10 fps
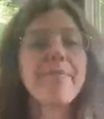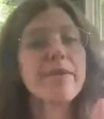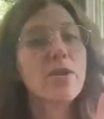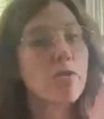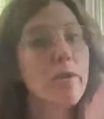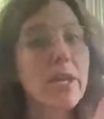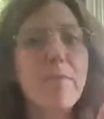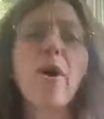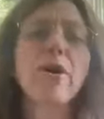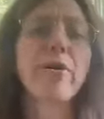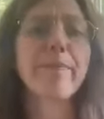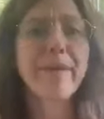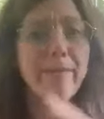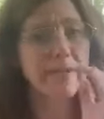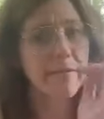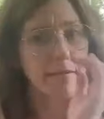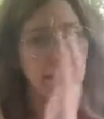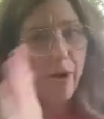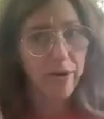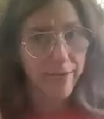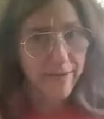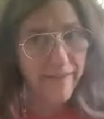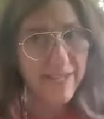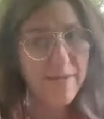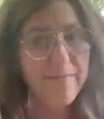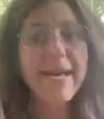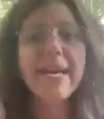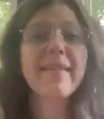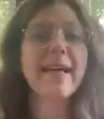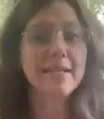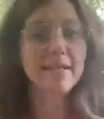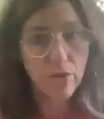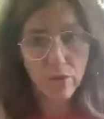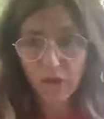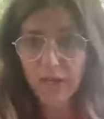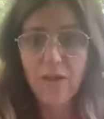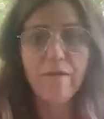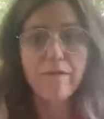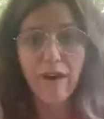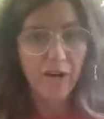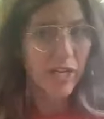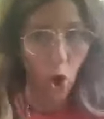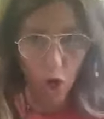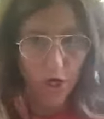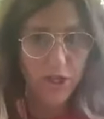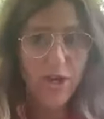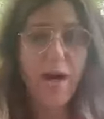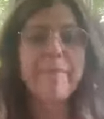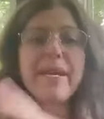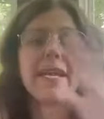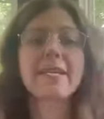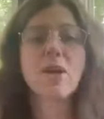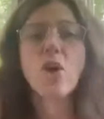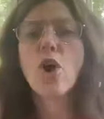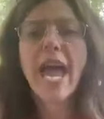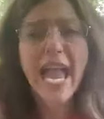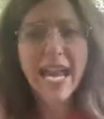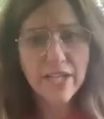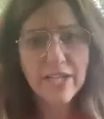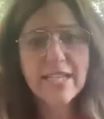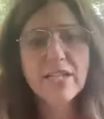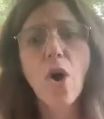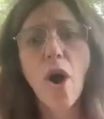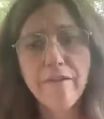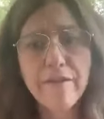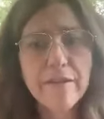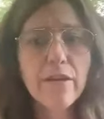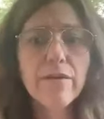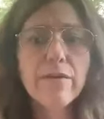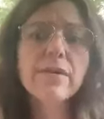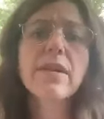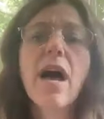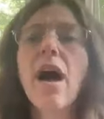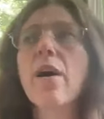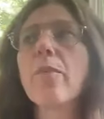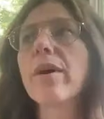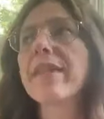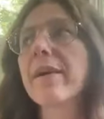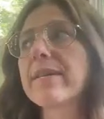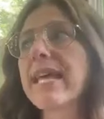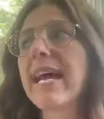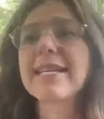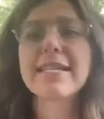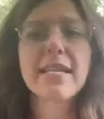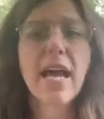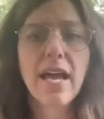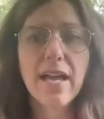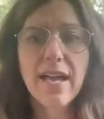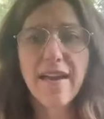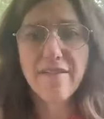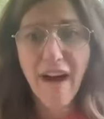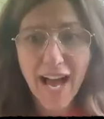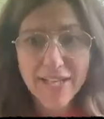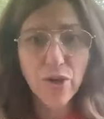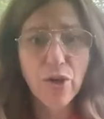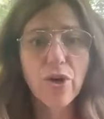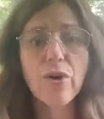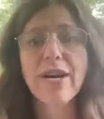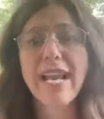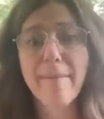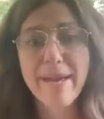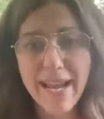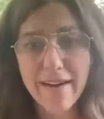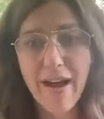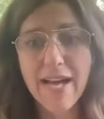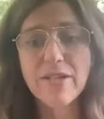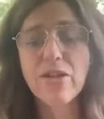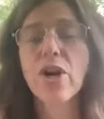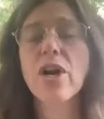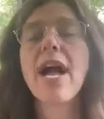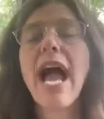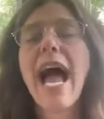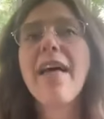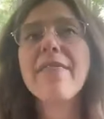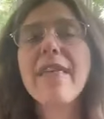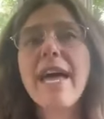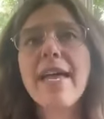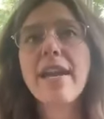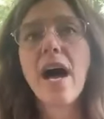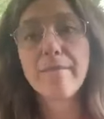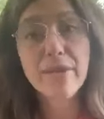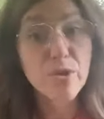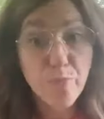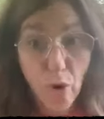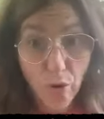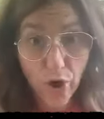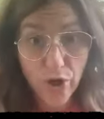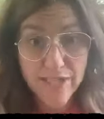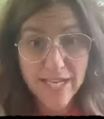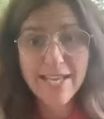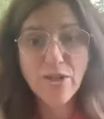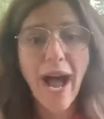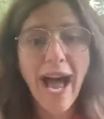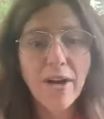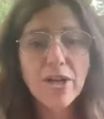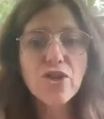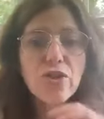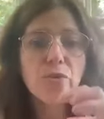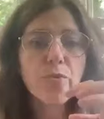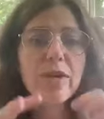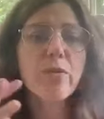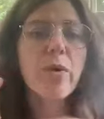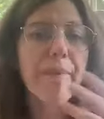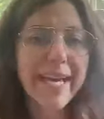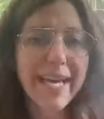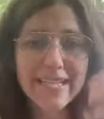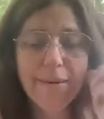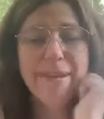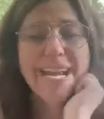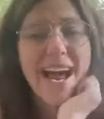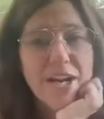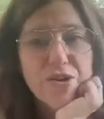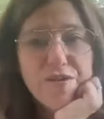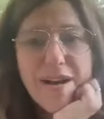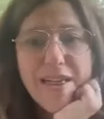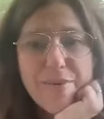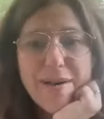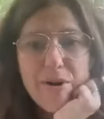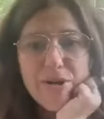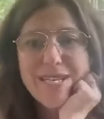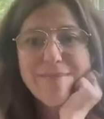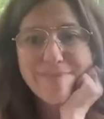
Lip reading: You either they partner with investment banking. That's usually the very large companies. Agencies often use what they would say is a advisor or an M&A advisor. And then there's brokers. And so how did when you were picking somebody, how did you find the right person?